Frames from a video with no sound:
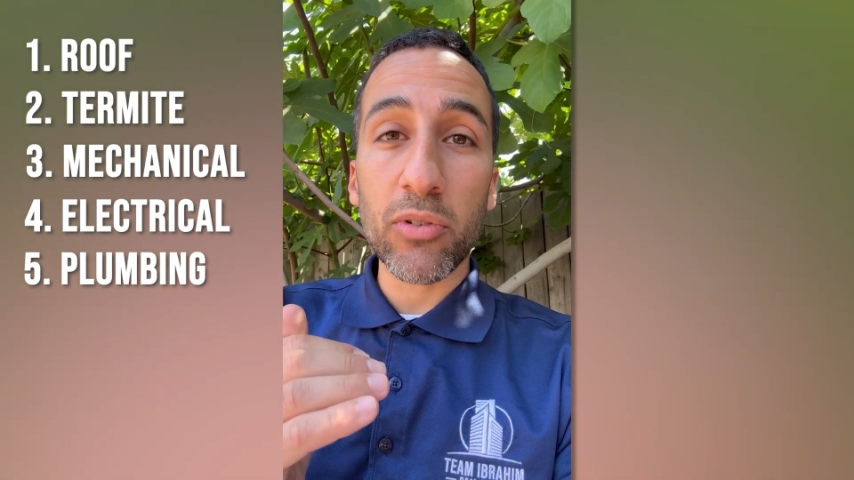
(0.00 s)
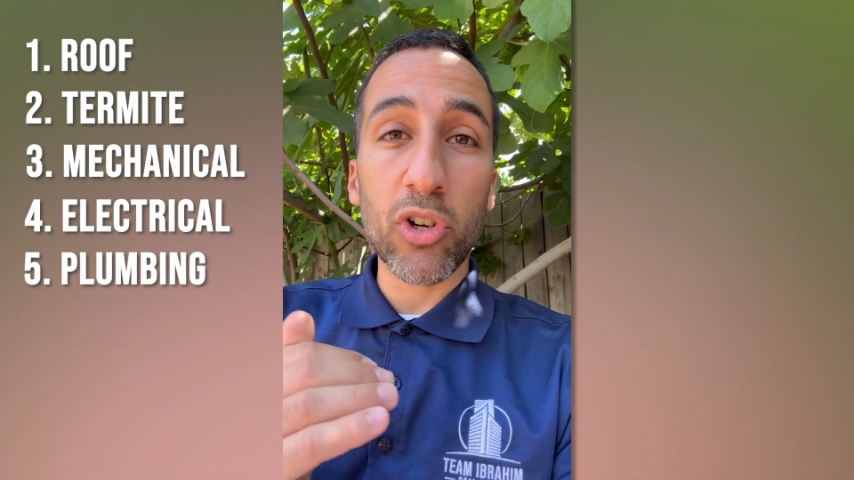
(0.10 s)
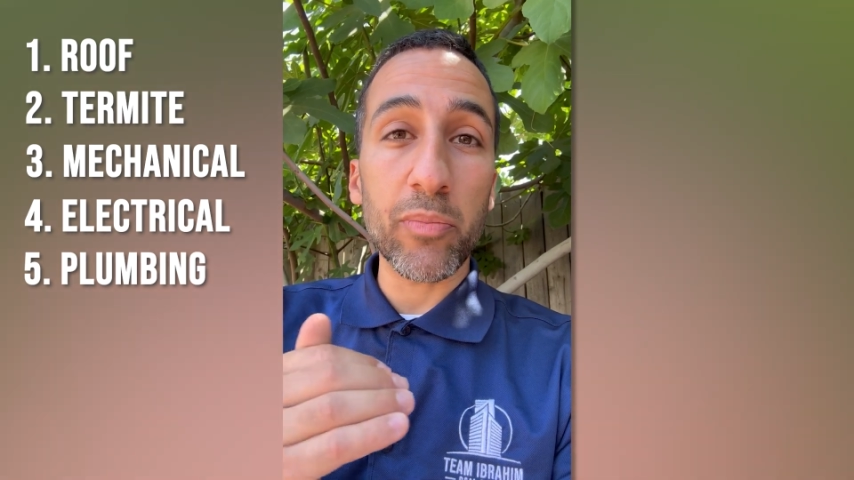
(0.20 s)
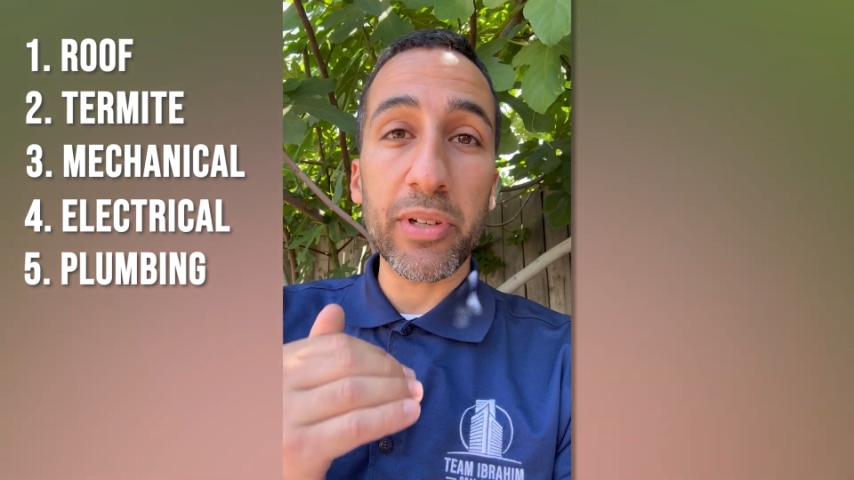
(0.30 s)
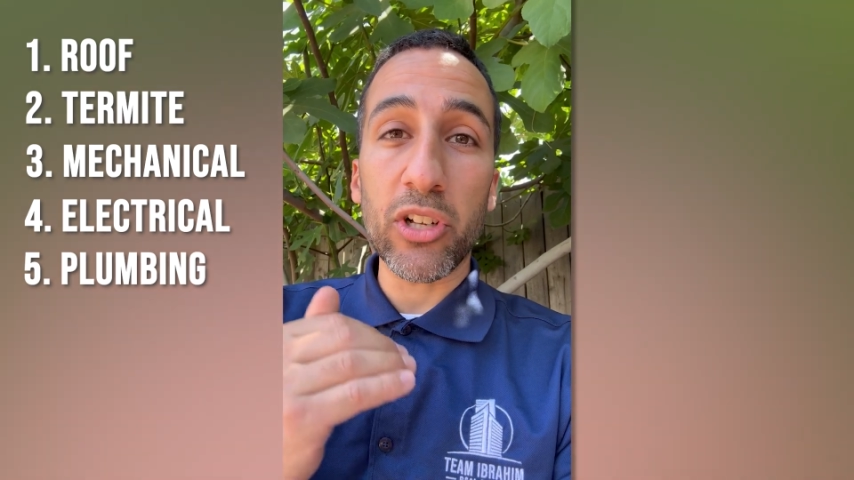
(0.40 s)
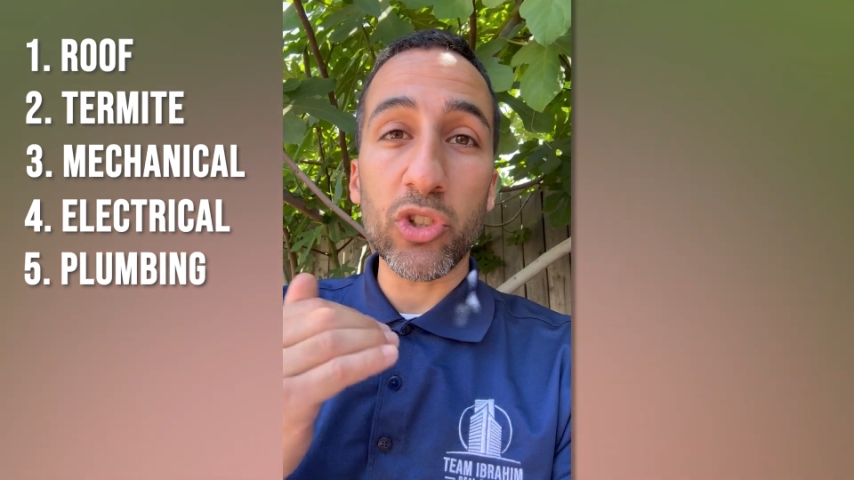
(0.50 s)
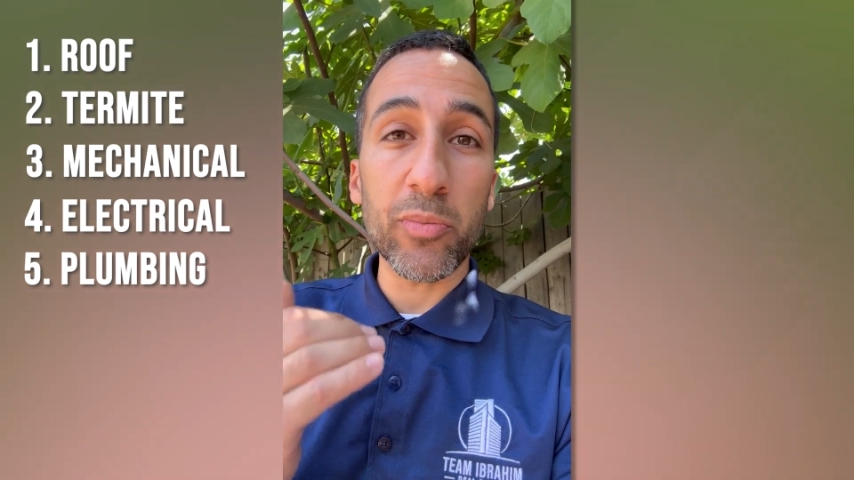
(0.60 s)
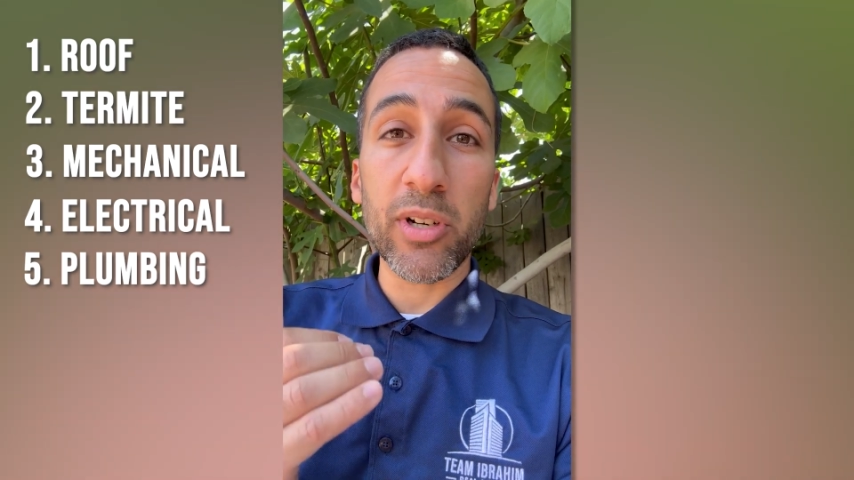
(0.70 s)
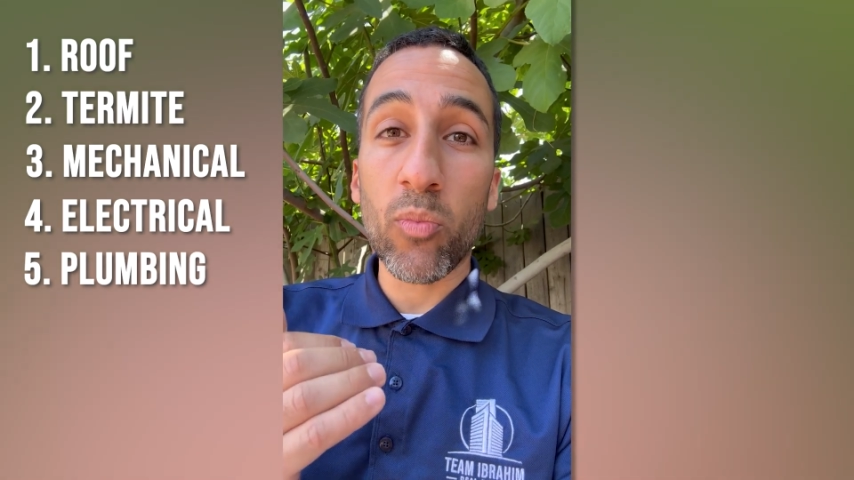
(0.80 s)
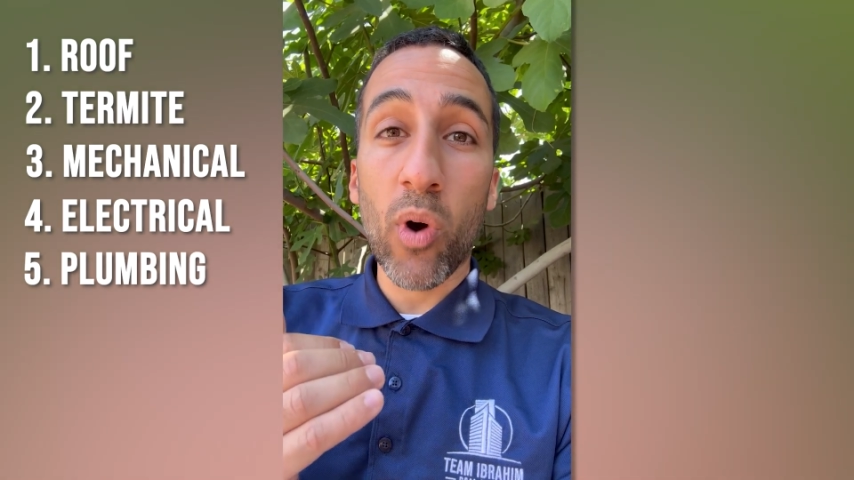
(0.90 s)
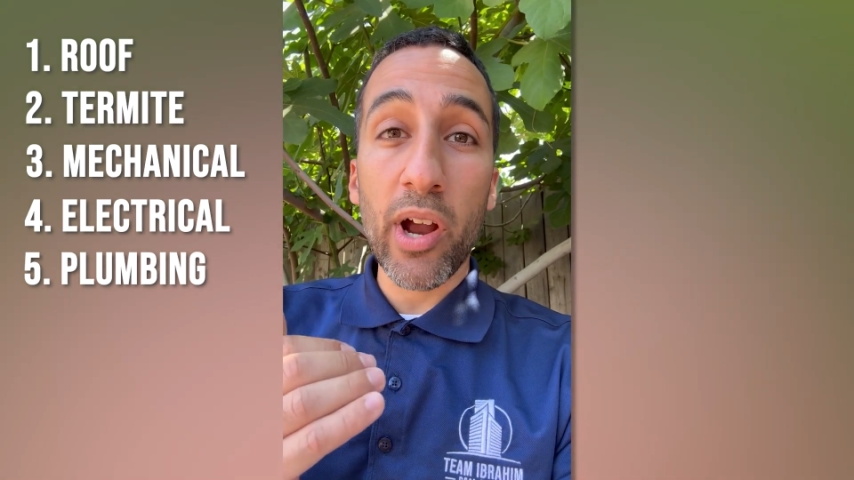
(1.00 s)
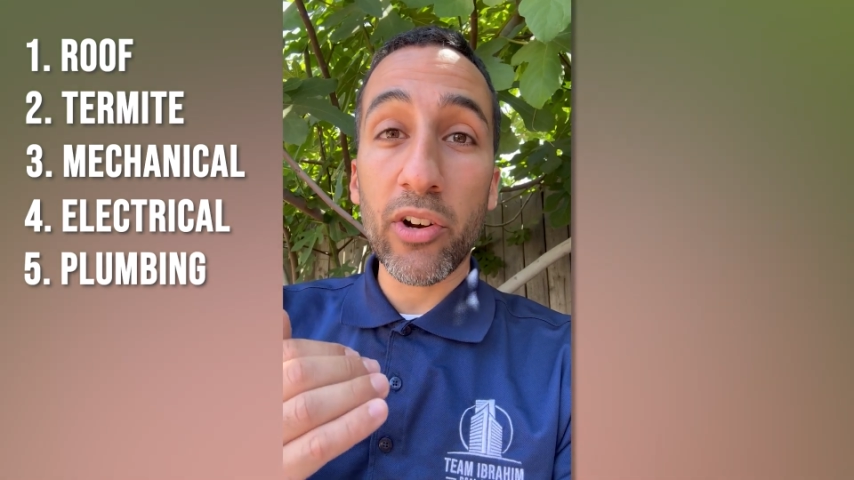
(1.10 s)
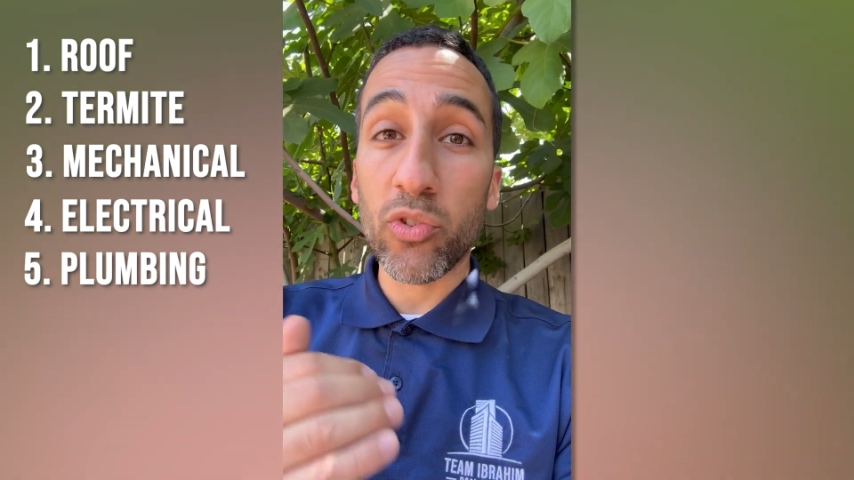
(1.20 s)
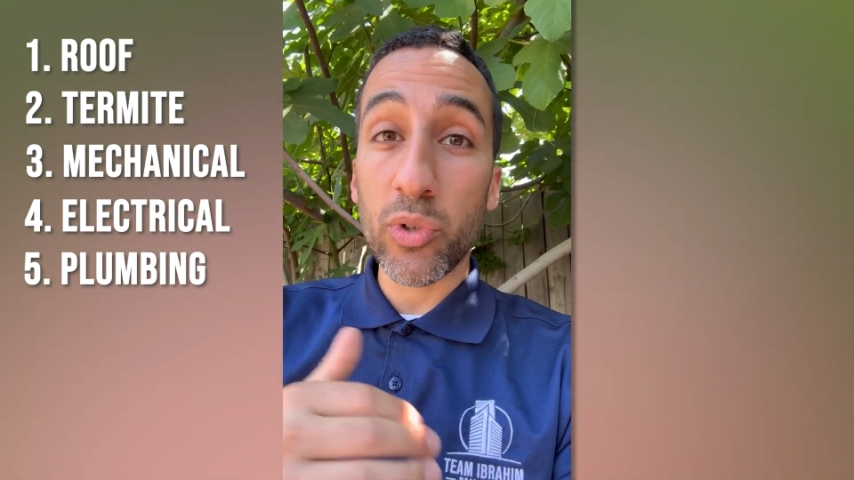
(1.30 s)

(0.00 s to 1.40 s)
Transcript: It could be aluminum wires,